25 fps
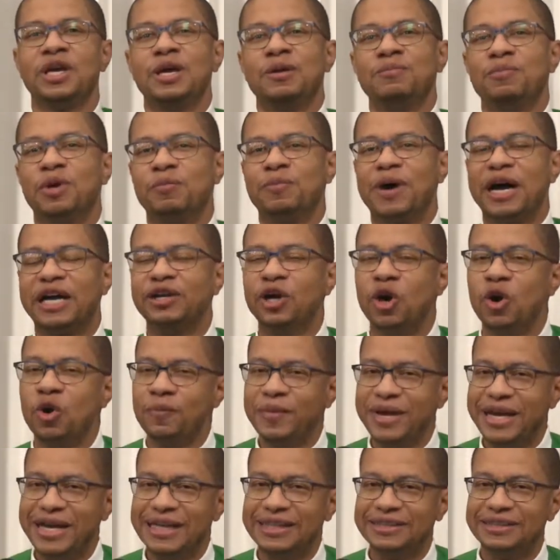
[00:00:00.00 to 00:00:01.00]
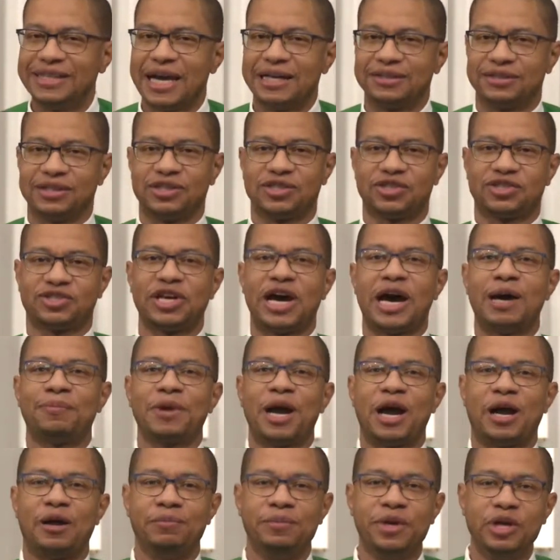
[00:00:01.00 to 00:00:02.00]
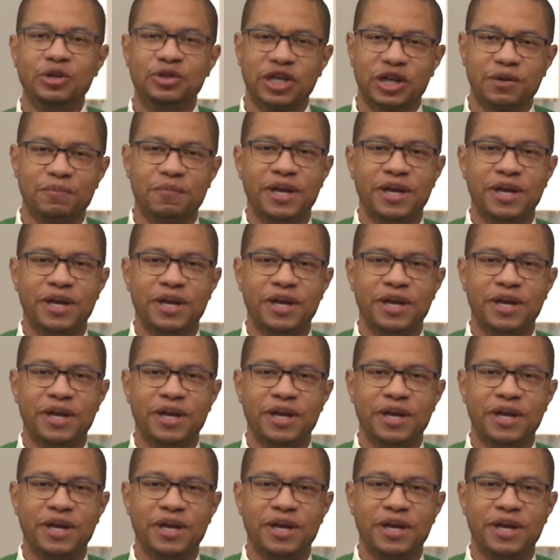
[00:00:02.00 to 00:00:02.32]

but by no means has it stopped our music